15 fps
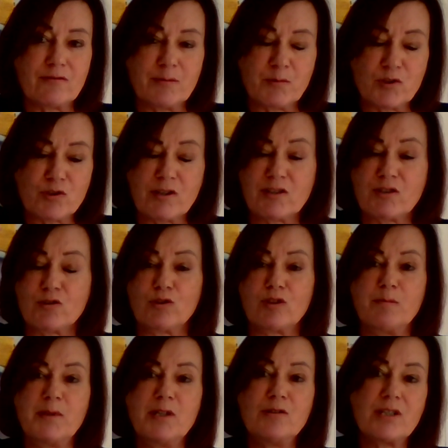from stressful
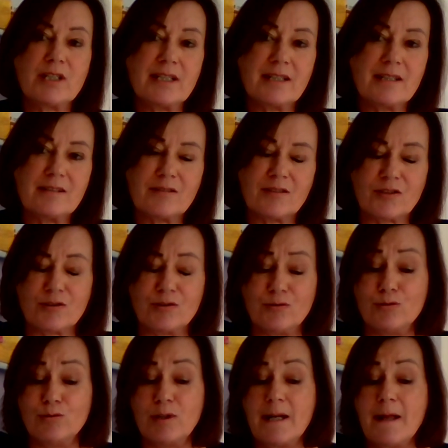commuting,
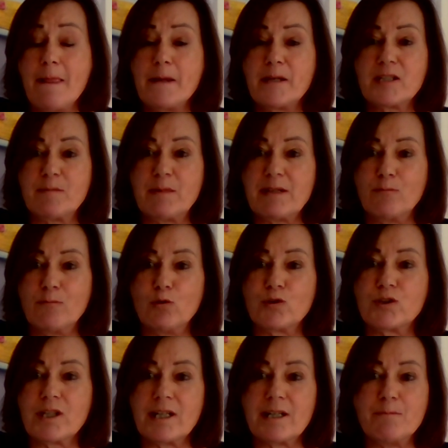to spend more
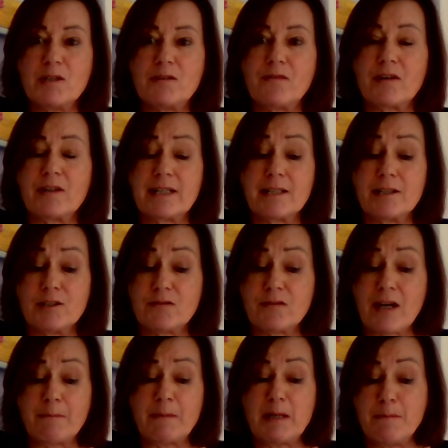time with very close
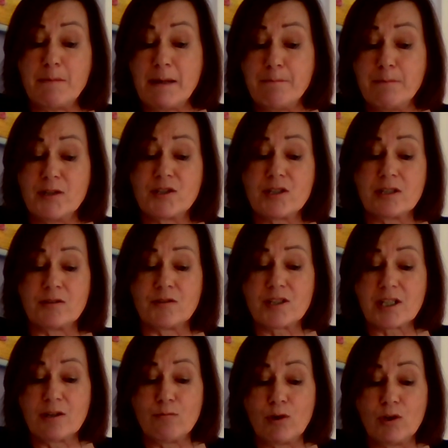family members and
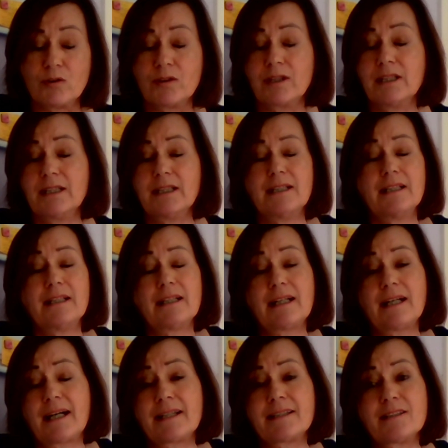so on.
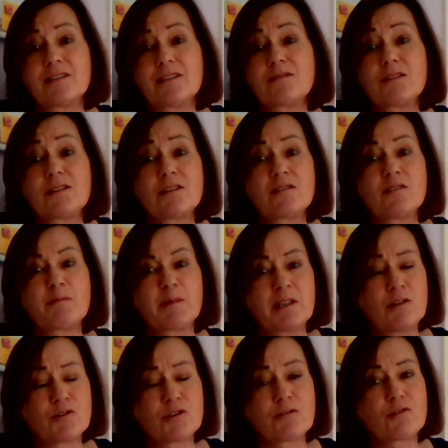And there are a
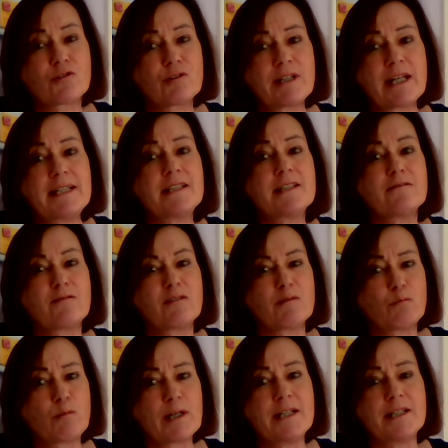lot of creative
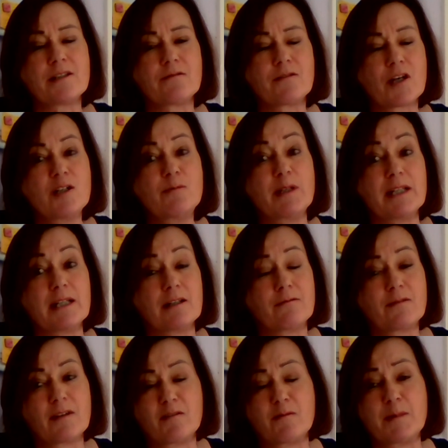ways of coping
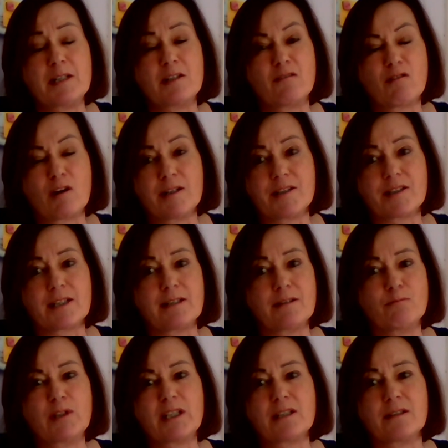have been arising.
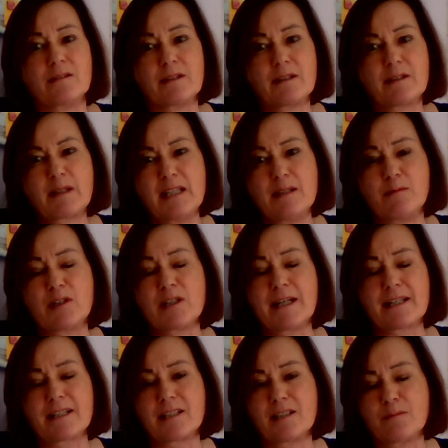We can keep
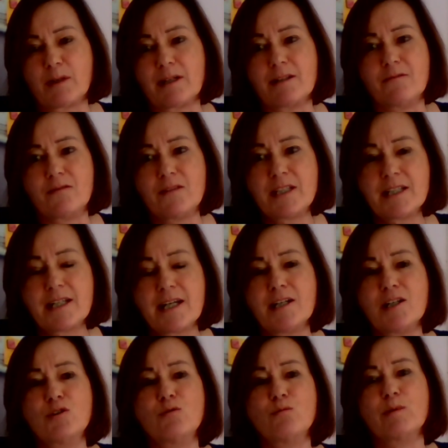connected by
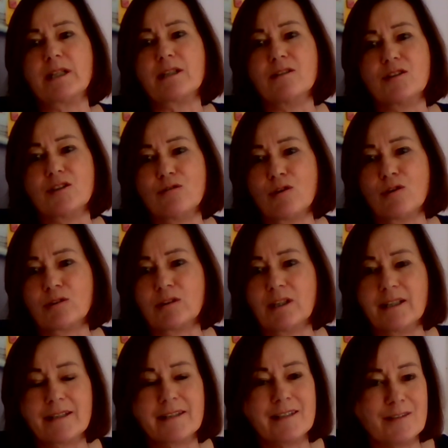video, we can do
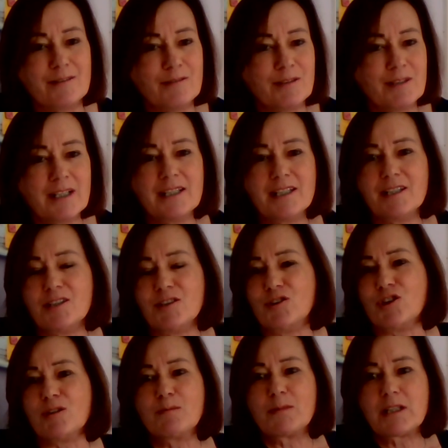online
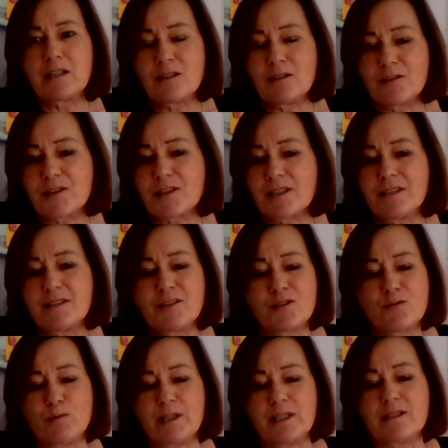gym
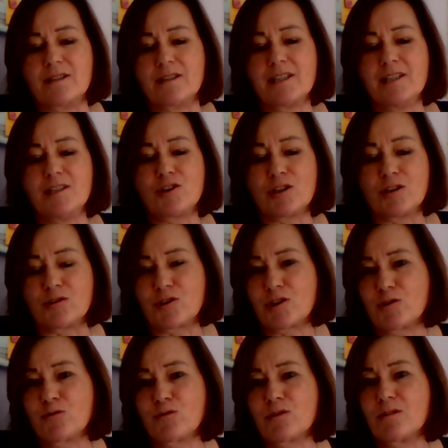classes, we can teach our
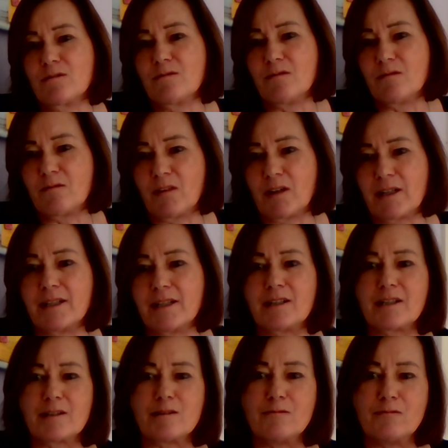children via
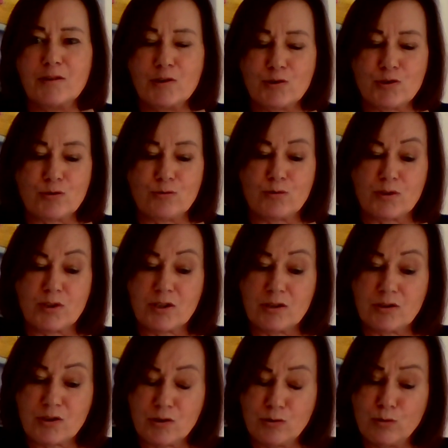kind of virtual
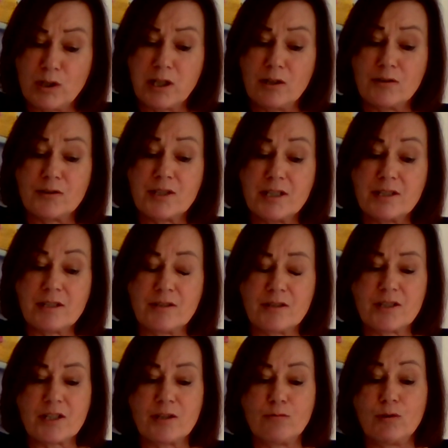school classes and
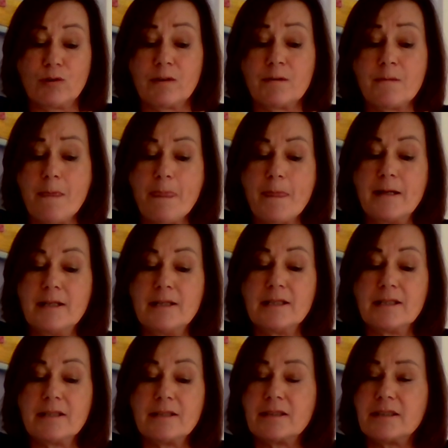so on.
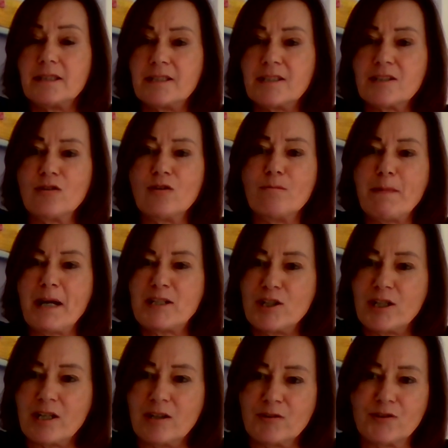It's not
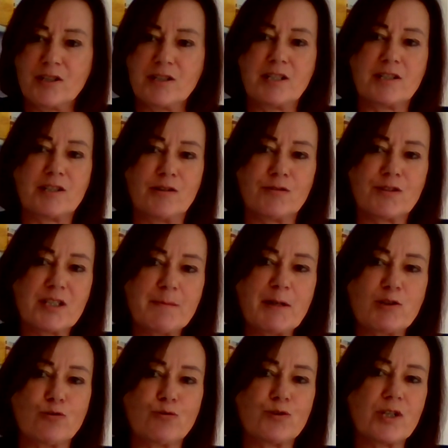magic answers, it's not
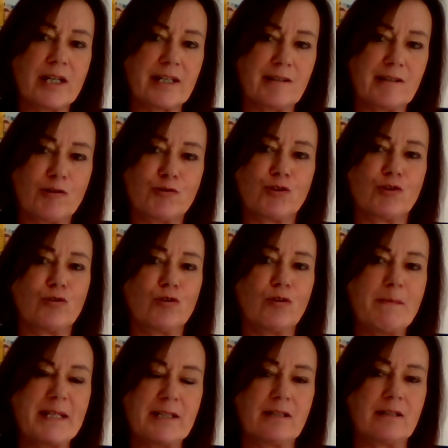special psychological or
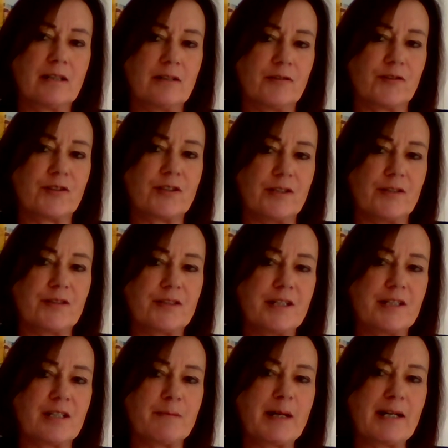medical answers.
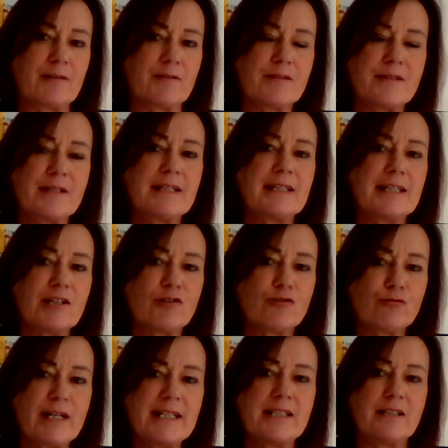It's about thinking
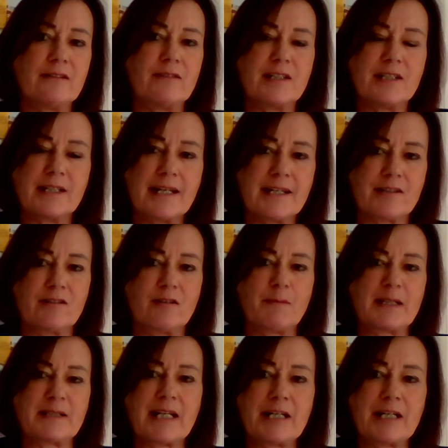creatively together
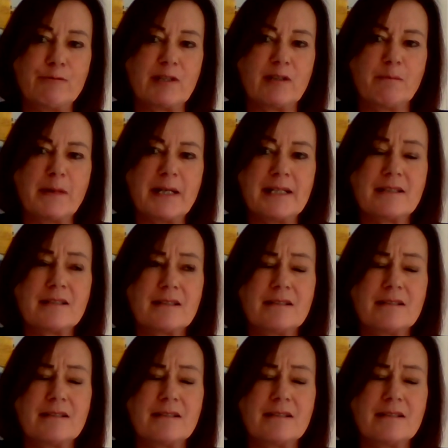about how we can make,